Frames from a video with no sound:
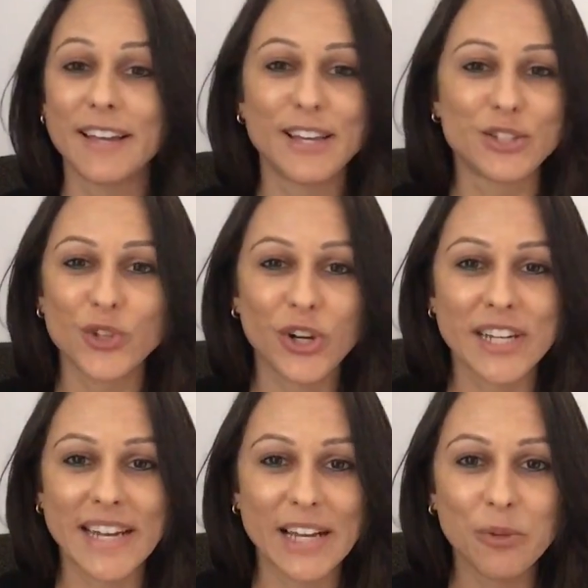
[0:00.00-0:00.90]
is not
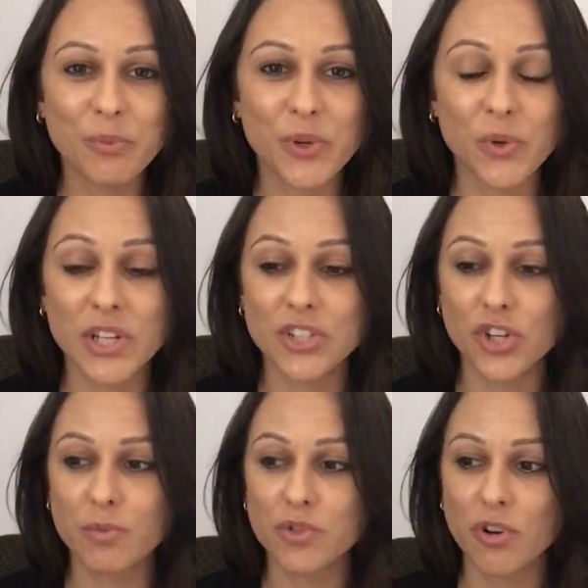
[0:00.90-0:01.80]
going to help you in
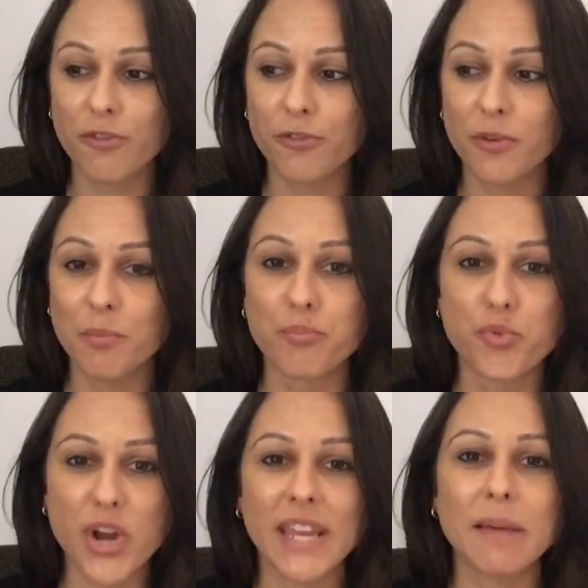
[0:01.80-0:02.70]
terms of
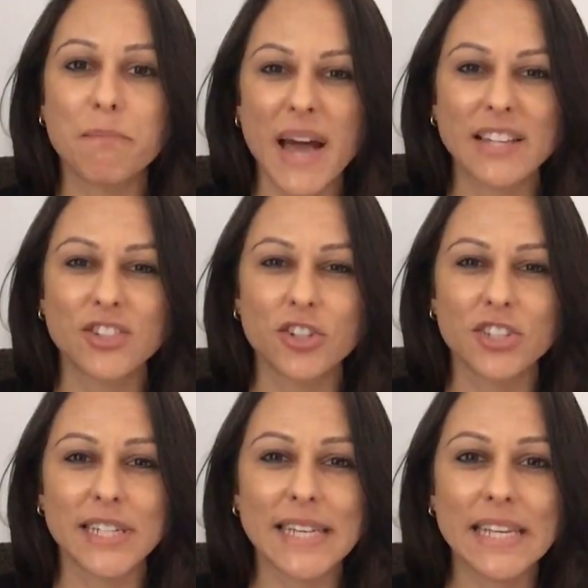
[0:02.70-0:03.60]
breaking
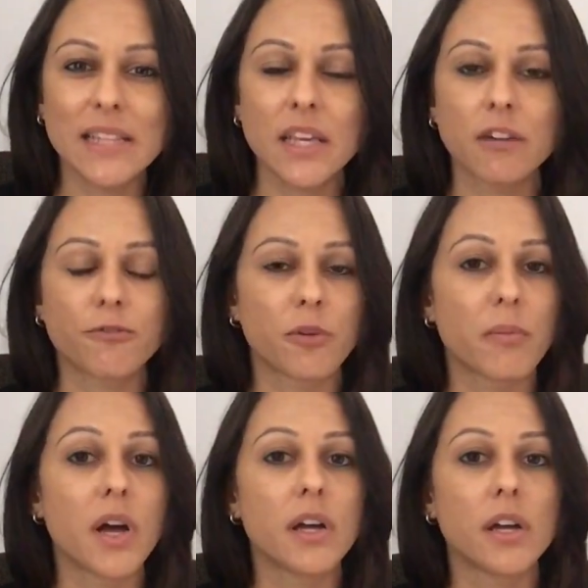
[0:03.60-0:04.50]
patterns and healing from